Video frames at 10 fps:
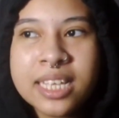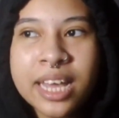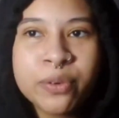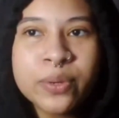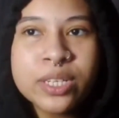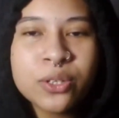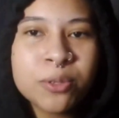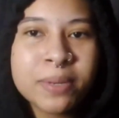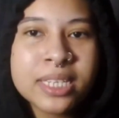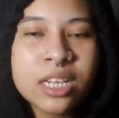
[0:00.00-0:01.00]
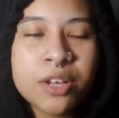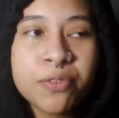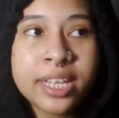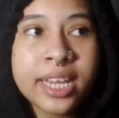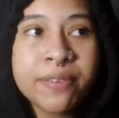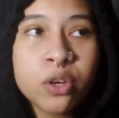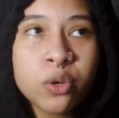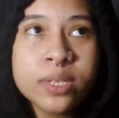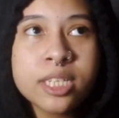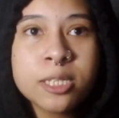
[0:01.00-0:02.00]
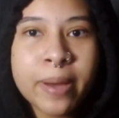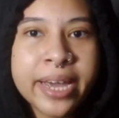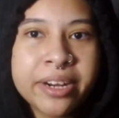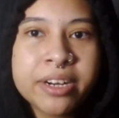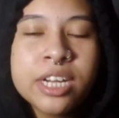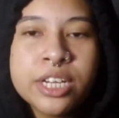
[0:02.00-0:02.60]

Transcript: I've always told myself, or like I've always aspired